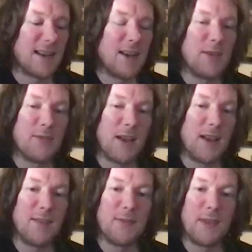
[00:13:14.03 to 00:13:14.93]
I
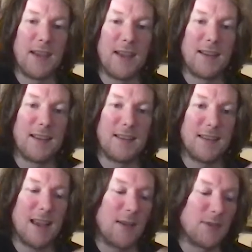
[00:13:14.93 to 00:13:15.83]
love their
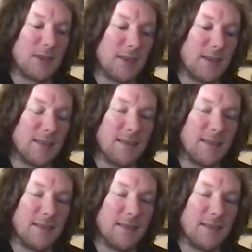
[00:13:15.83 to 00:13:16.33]
counter